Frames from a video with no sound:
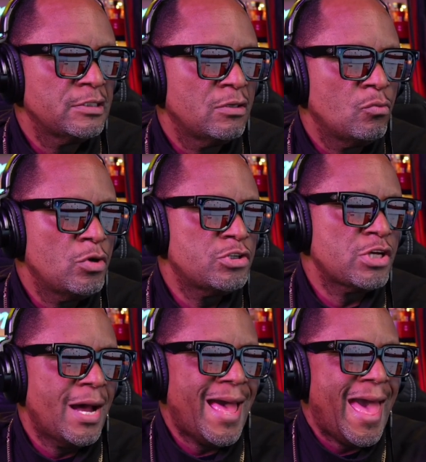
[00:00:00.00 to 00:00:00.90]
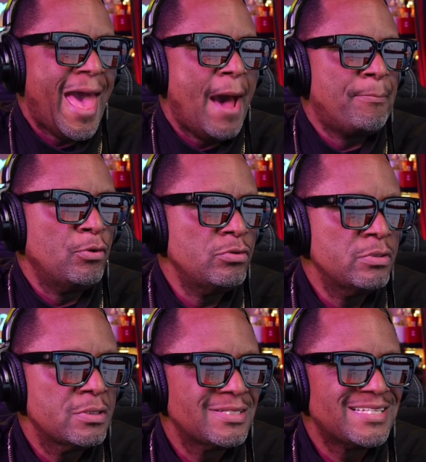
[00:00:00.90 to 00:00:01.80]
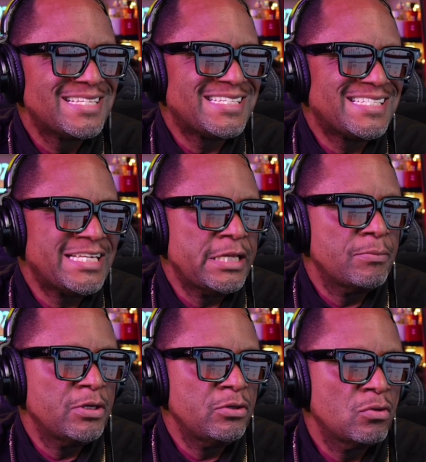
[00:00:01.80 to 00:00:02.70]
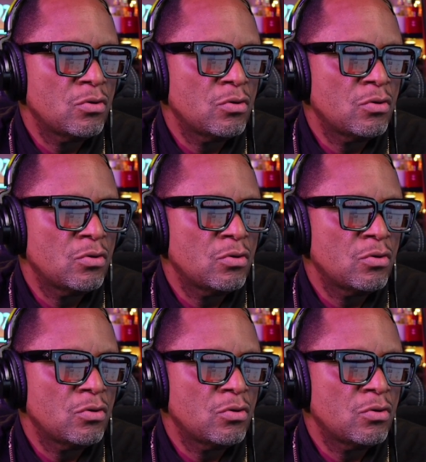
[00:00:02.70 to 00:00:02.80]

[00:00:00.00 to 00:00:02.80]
which are apple, cinnamon,